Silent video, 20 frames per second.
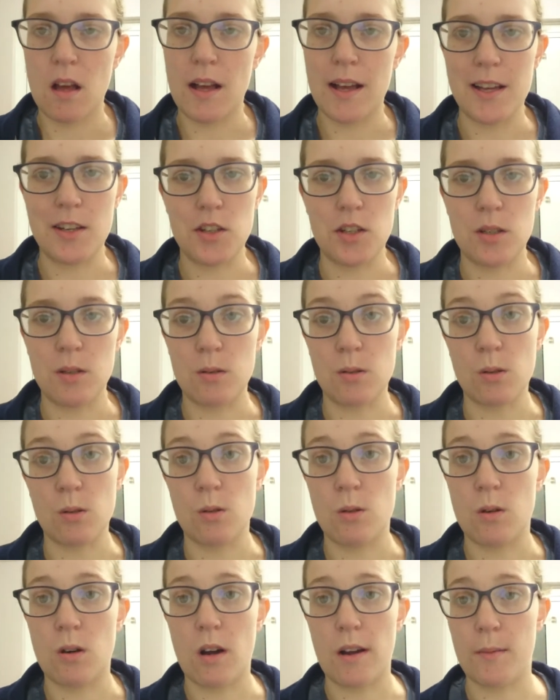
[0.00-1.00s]
As you
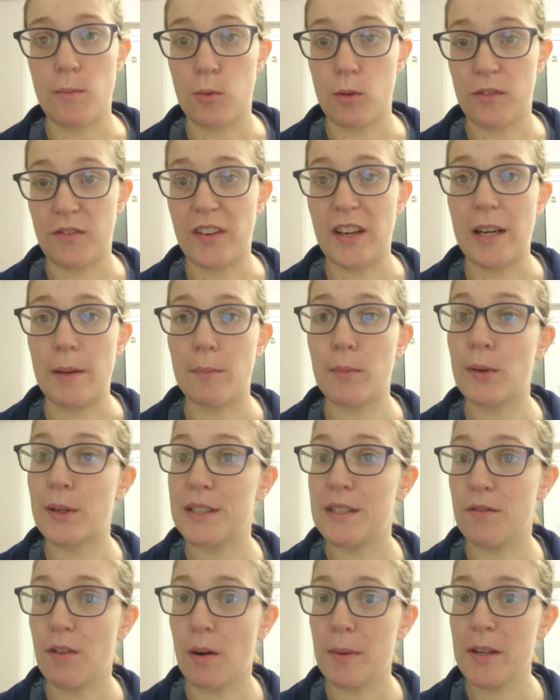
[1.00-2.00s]
saw, I was feeling
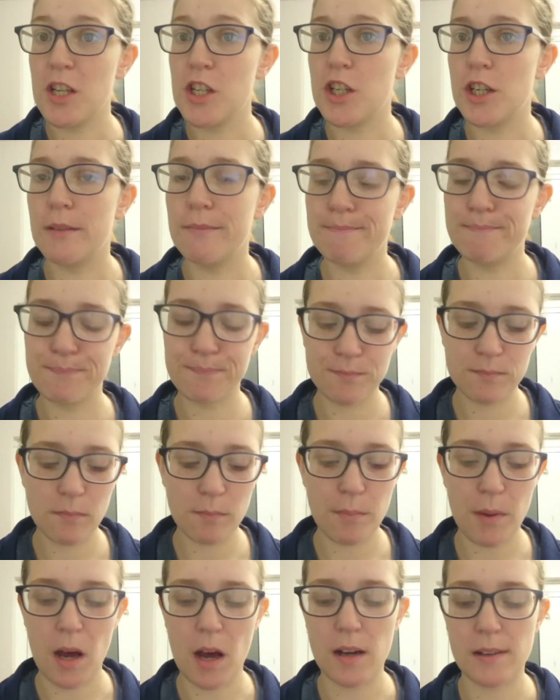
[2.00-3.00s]
pretty rubbish,
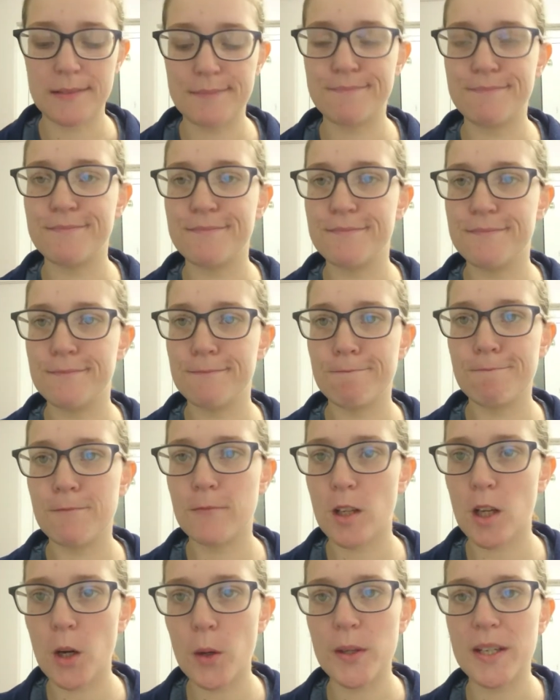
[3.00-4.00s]
but
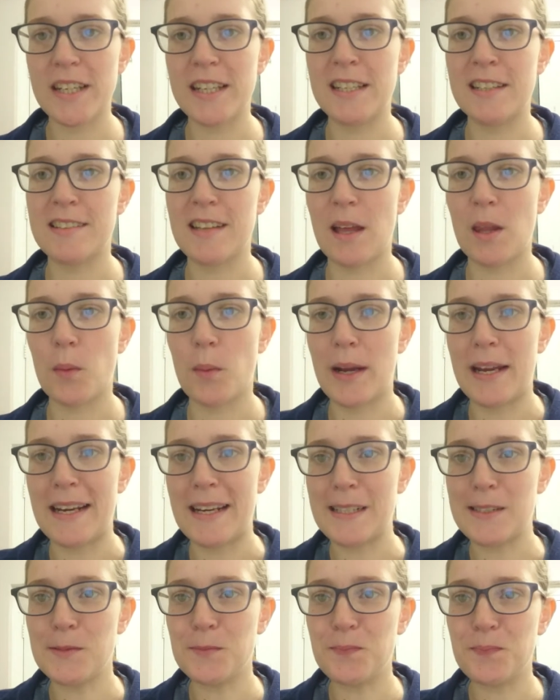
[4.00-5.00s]
codeine's out the way
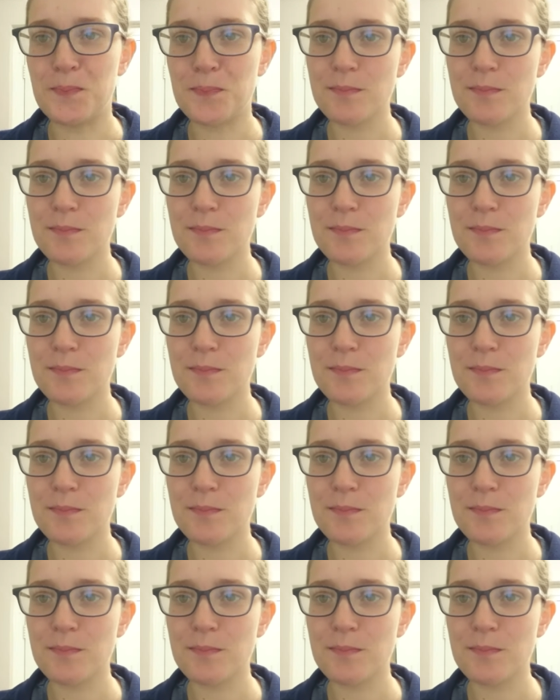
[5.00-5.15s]
now.